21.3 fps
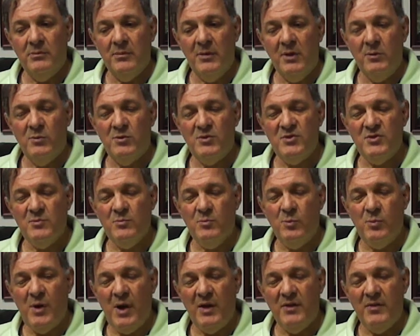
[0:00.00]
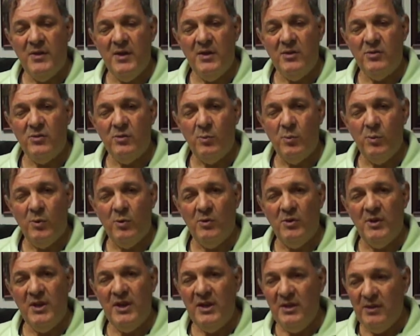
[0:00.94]
it was, I think, the real
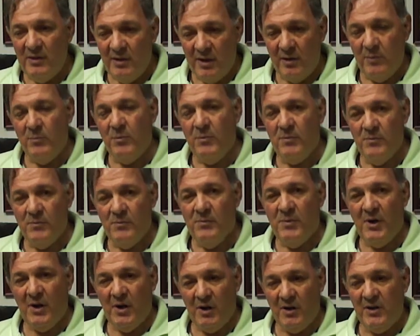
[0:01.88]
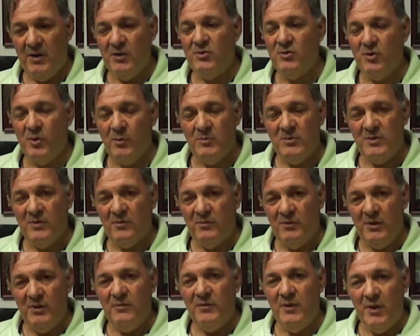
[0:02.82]
healing part in terms of
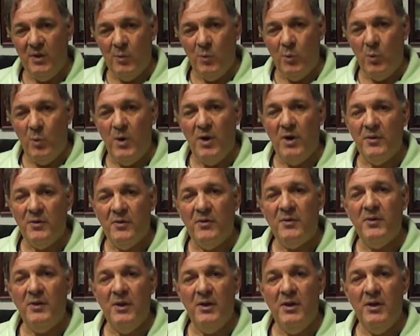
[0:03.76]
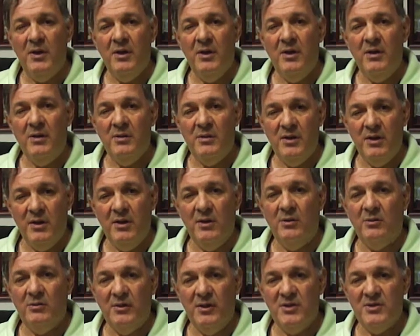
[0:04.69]
living with the
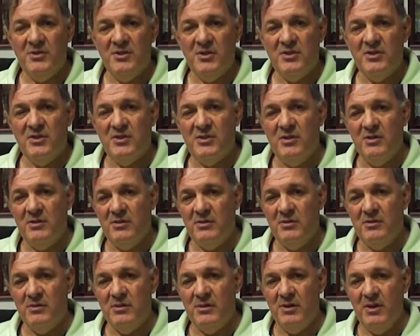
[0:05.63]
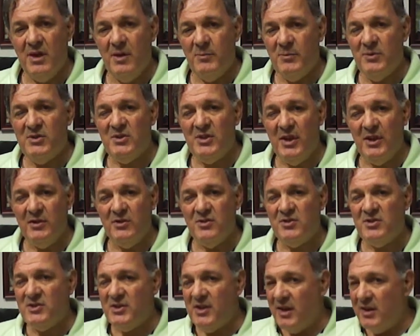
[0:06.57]
illness. It's the hepatitis
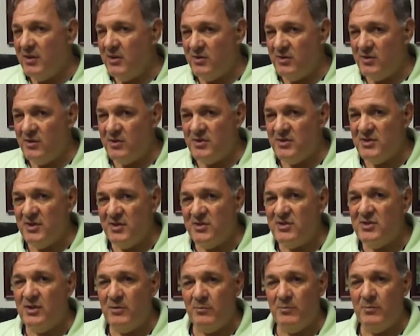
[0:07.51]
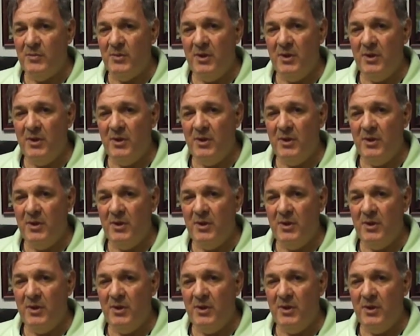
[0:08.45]
stayed in the system.